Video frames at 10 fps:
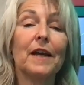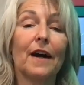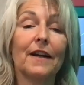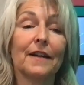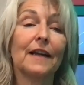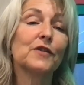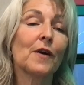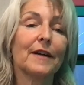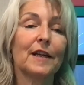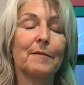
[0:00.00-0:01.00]
me on and
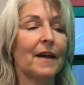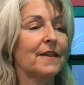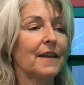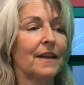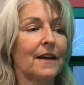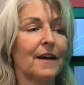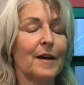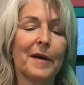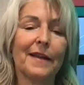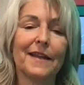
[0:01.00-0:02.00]
talking about the
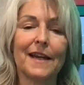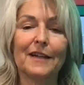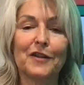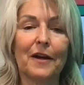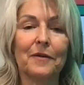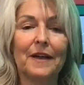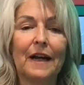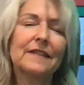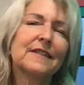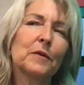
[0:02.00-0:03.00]
Necto.
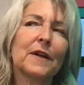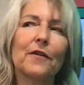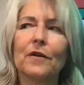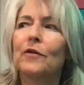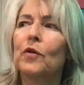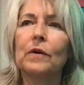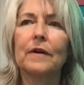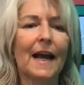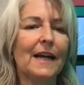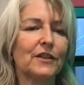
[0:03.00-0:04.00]
I'll see what other cool
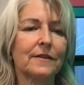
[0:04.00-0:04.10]
gadgets